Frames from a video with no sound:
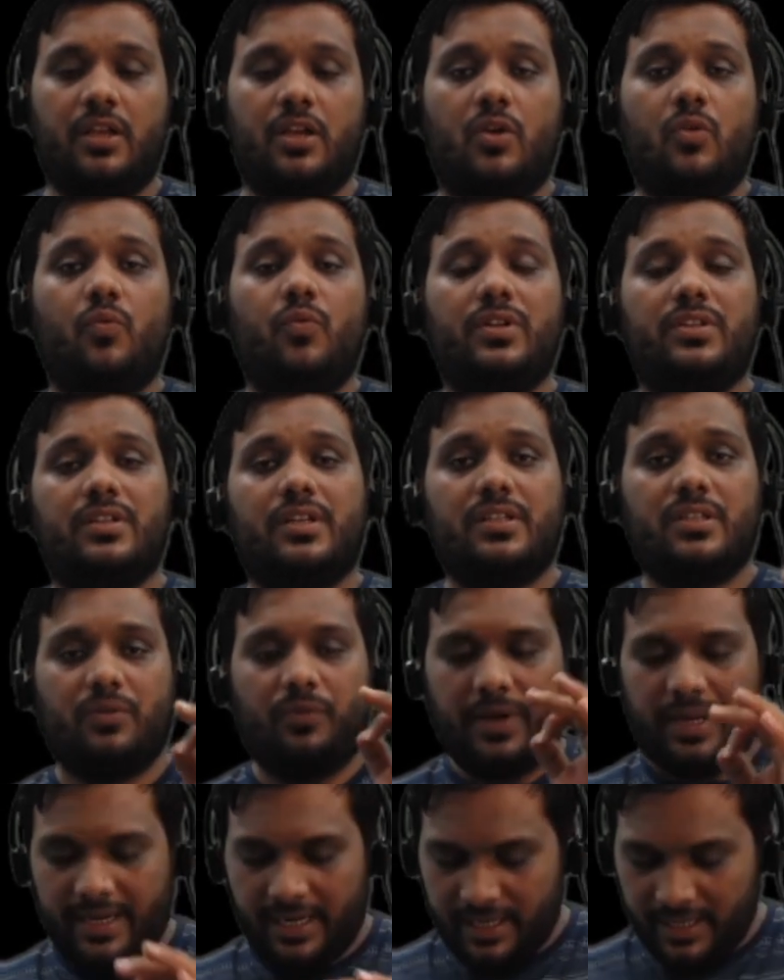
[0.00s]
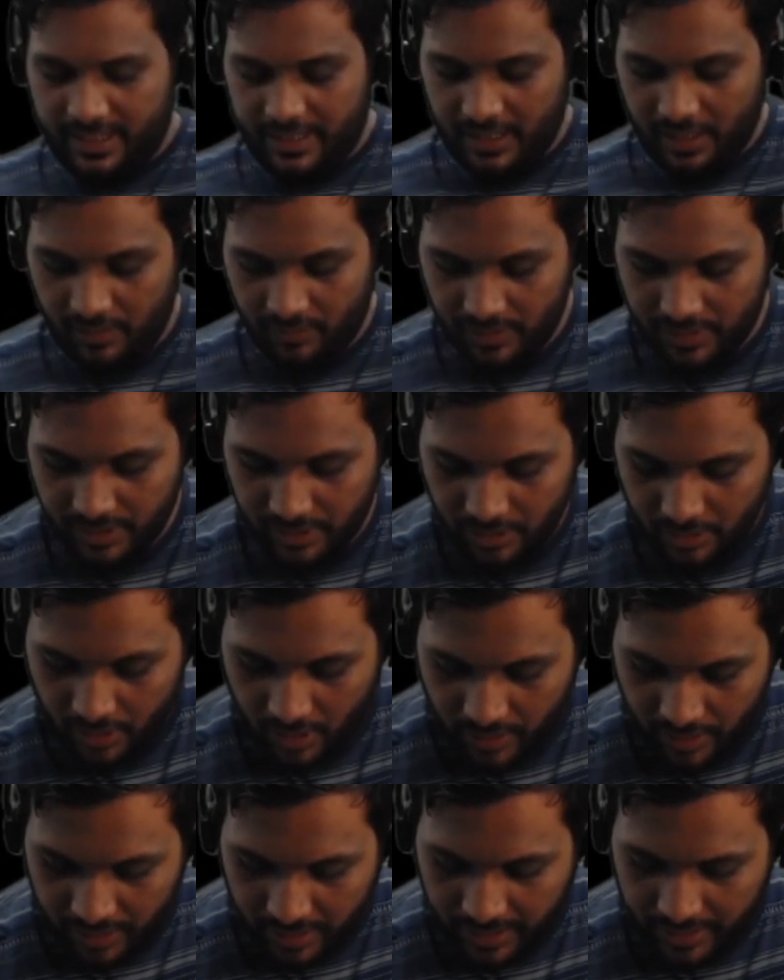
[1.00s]
which is violating, which is
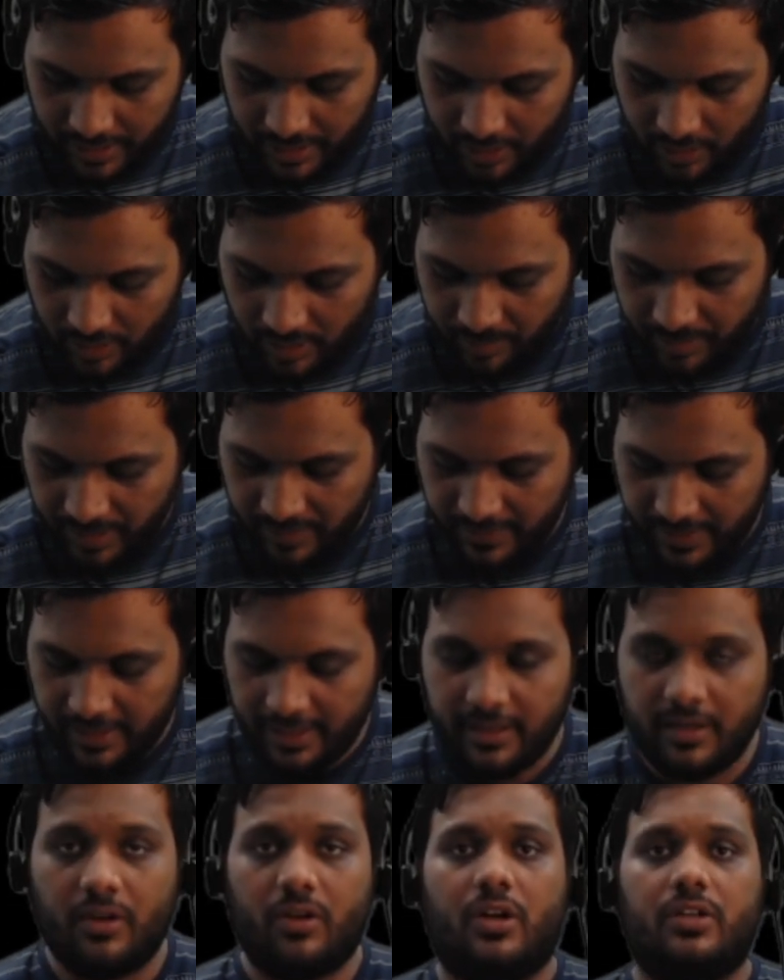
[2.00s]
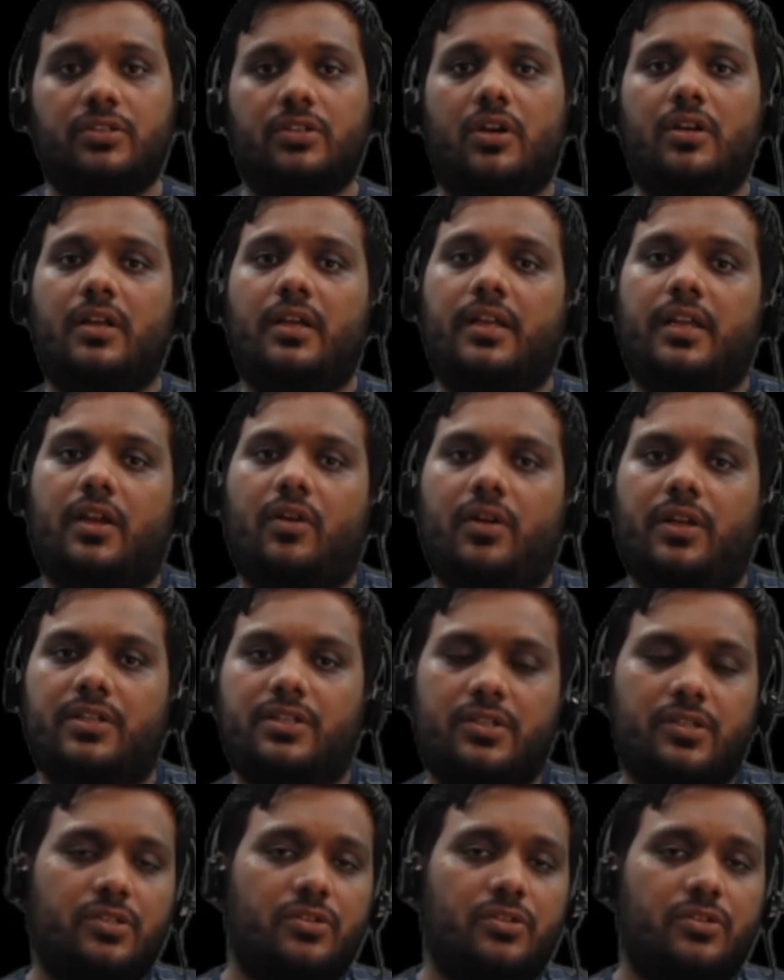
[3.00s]
contrary to the prevailing laws or regulations.